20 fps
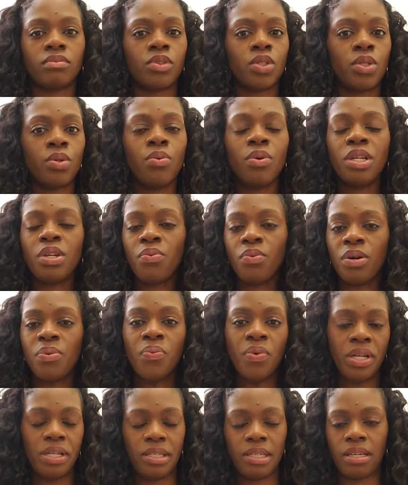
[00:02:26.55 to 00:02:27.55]
21
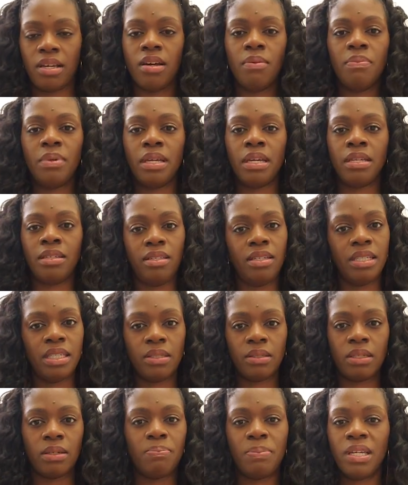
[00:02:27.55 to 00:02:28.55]
weeks to come in and
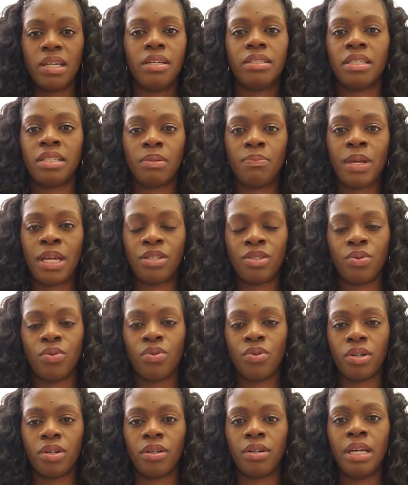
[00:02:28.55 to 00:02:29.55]
it's because it's made to
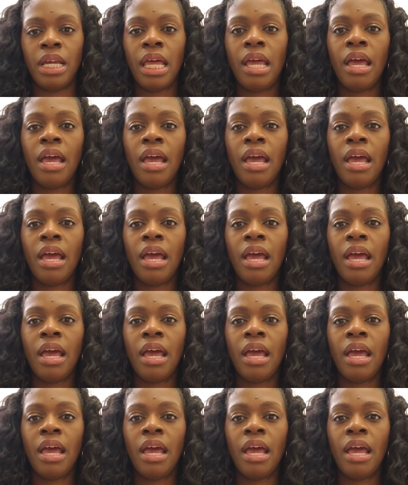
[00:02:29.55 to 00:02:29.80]
order.